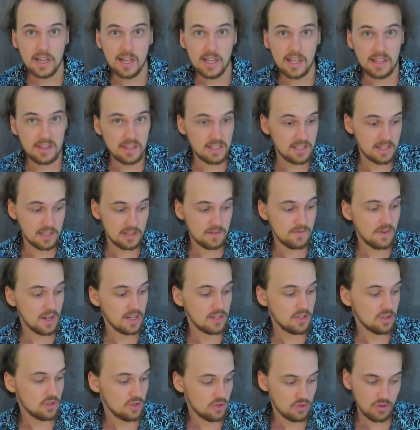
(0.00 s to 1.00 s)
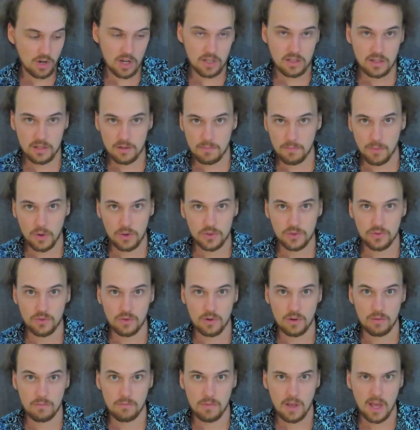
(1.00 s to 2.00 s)
in this adventure, straight to the boss
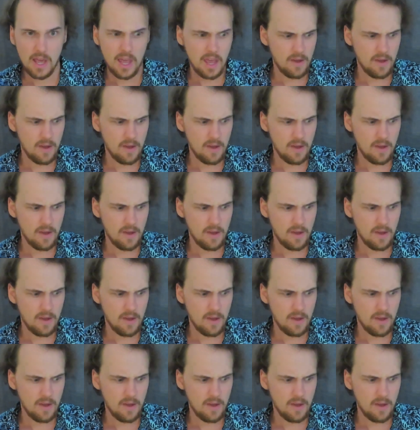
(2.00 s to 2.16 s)
room.